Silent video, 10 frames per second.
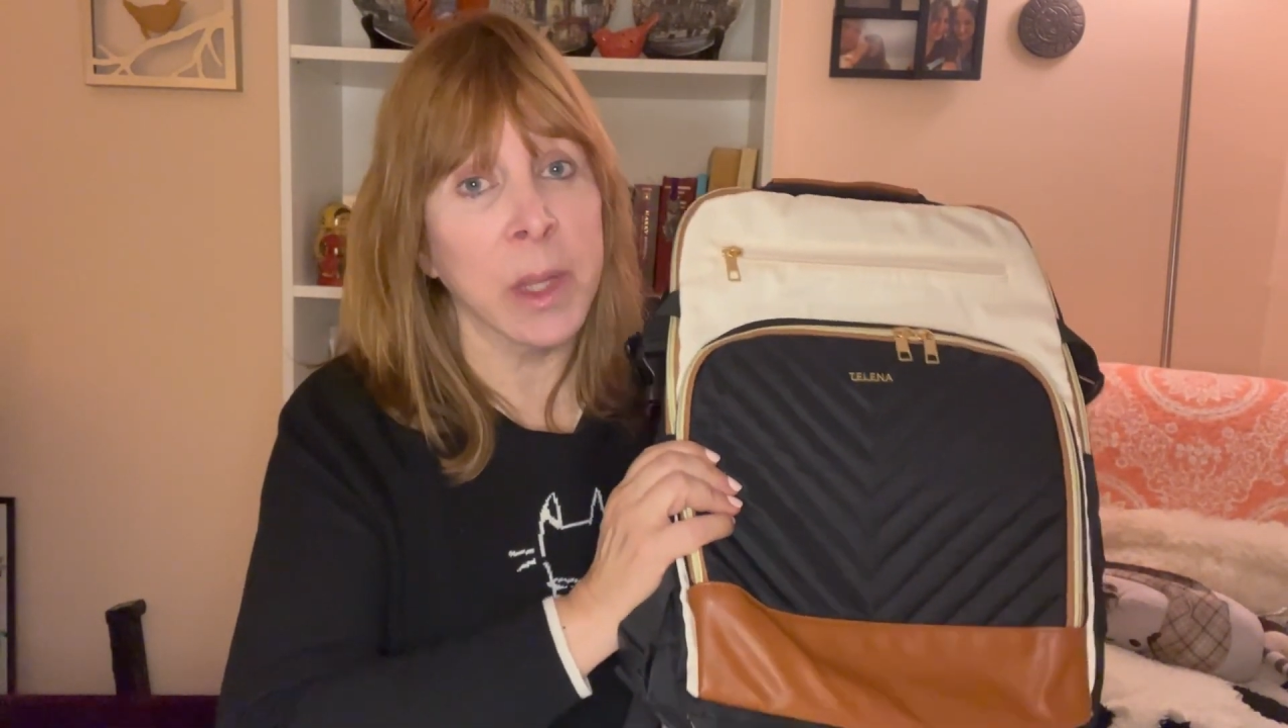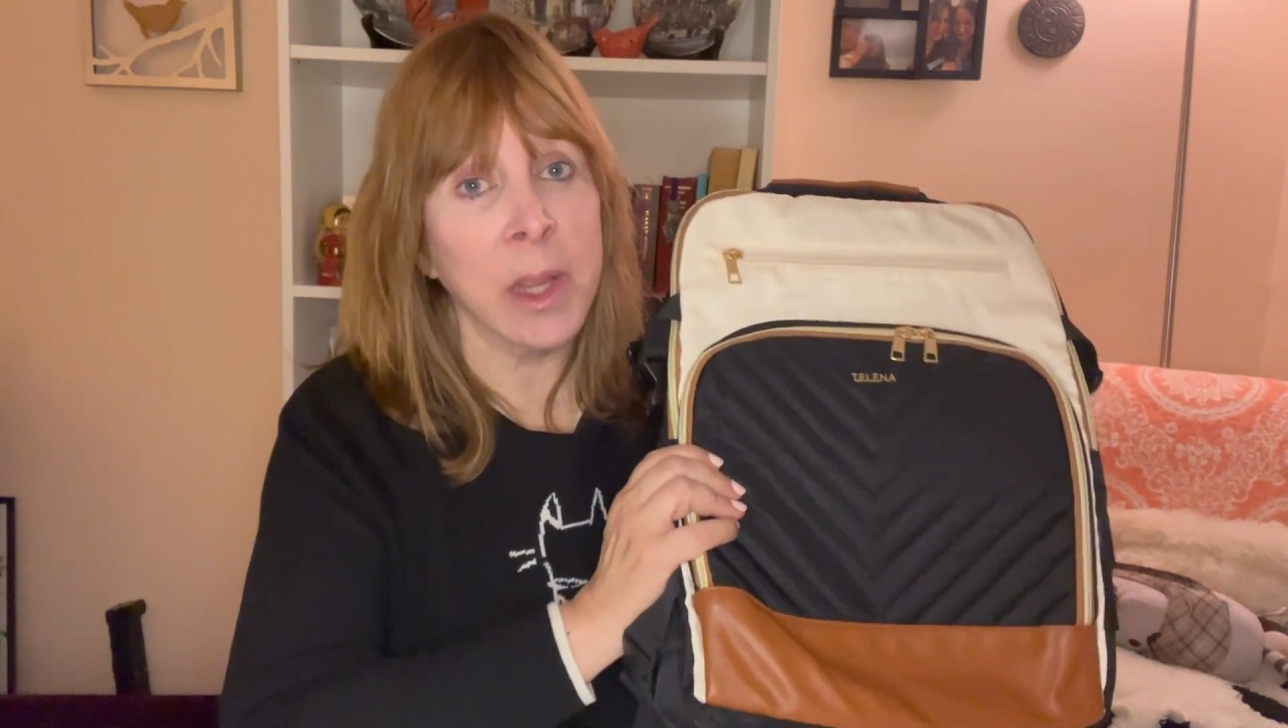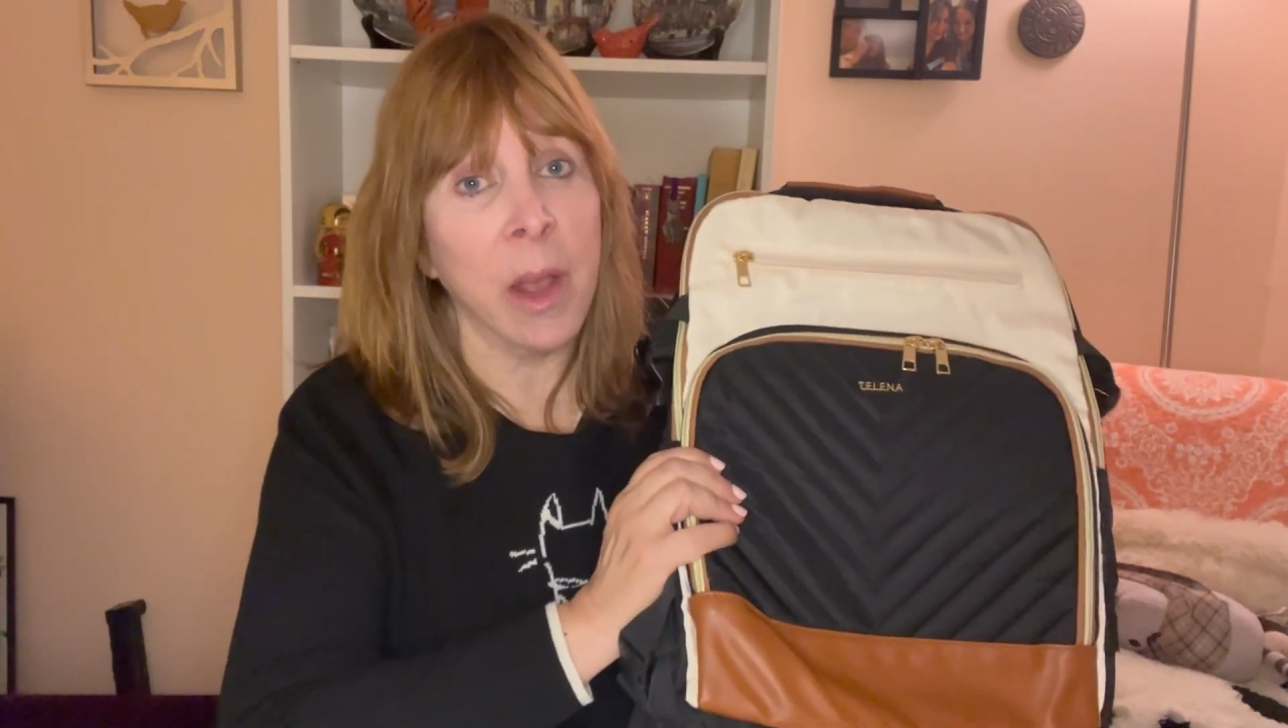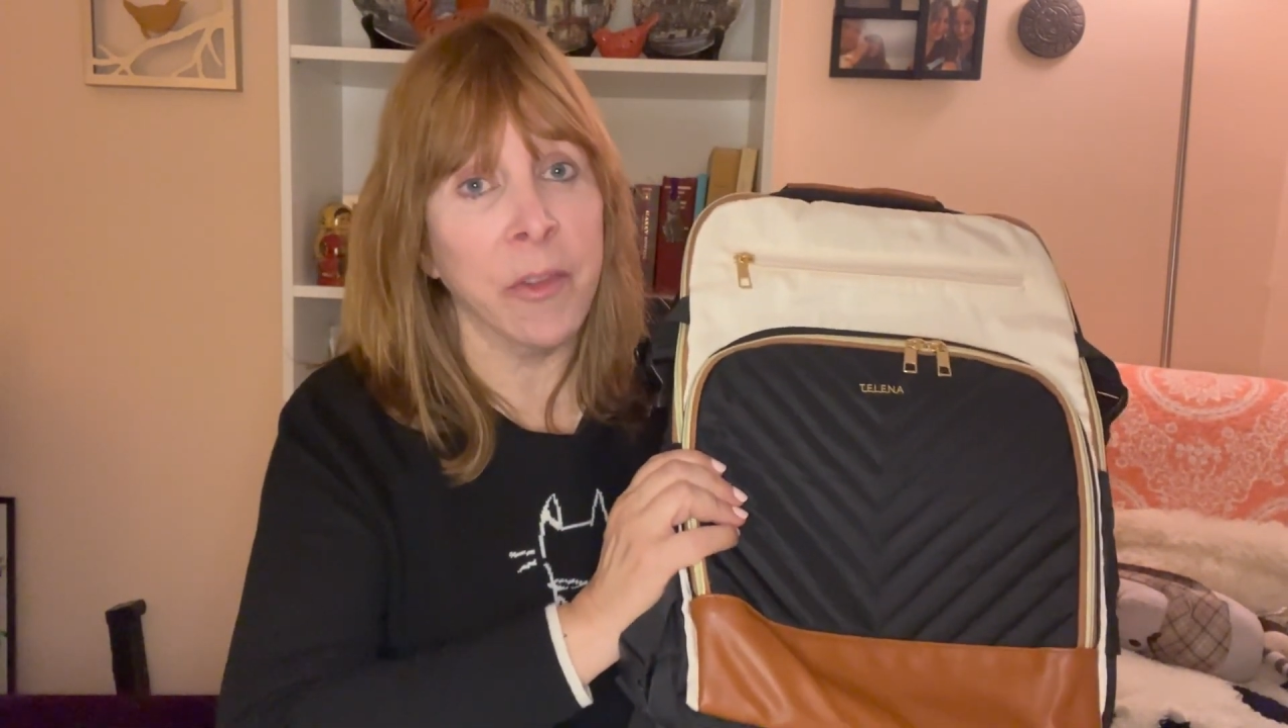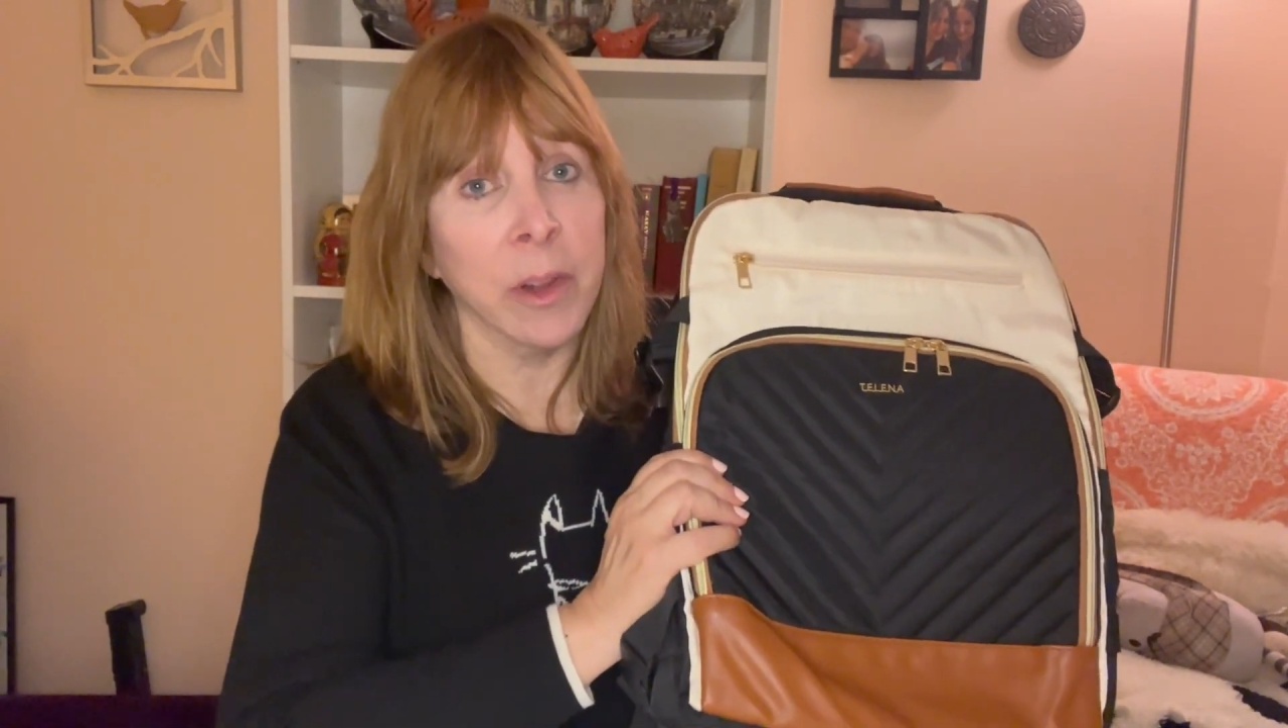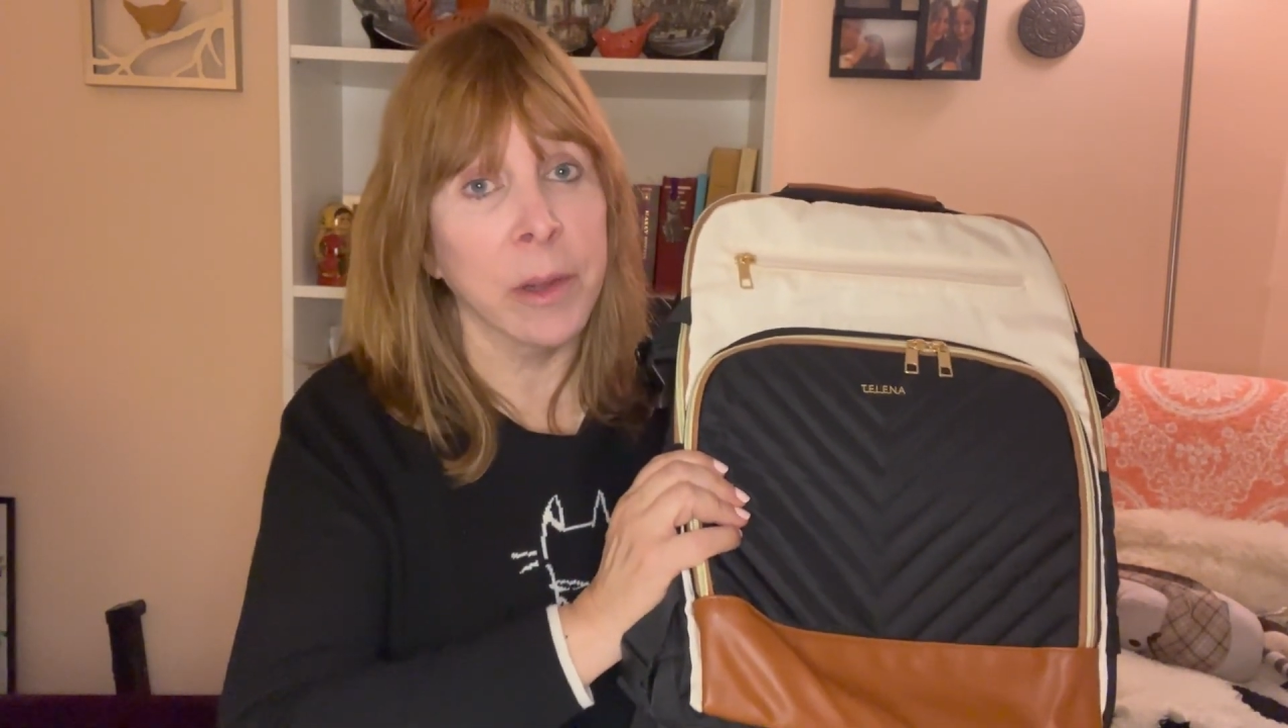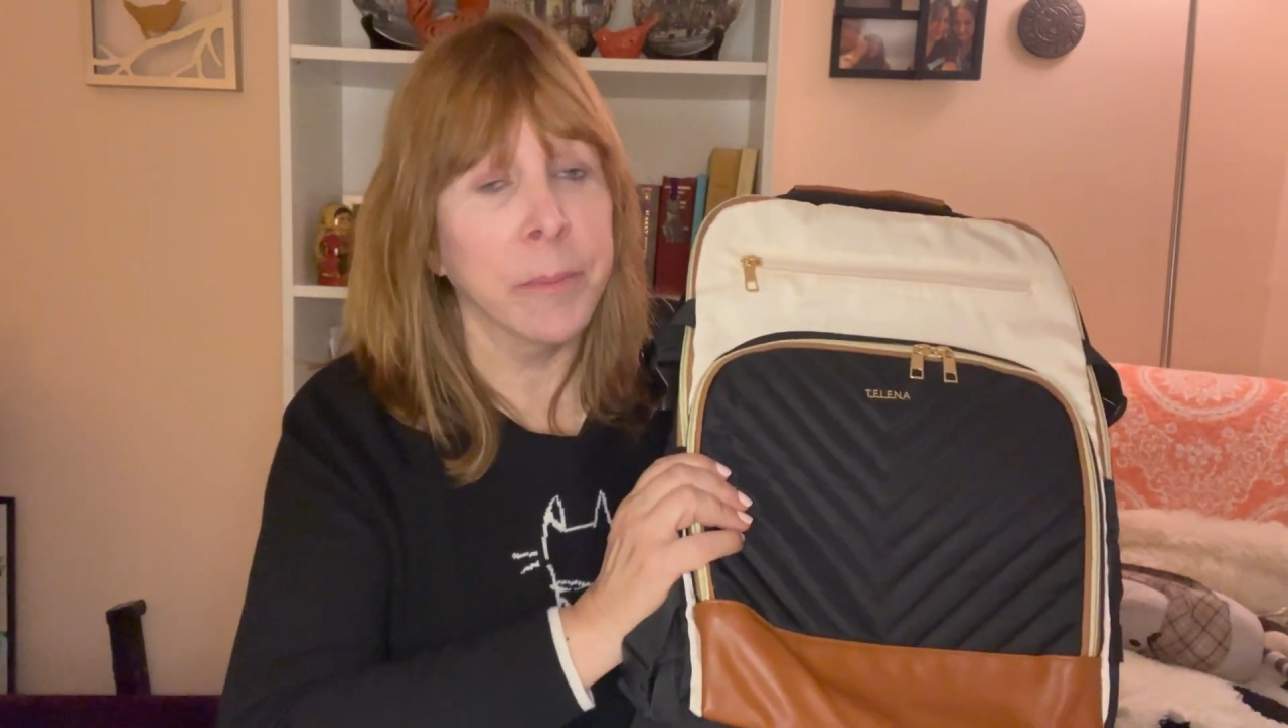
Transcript: the duffel.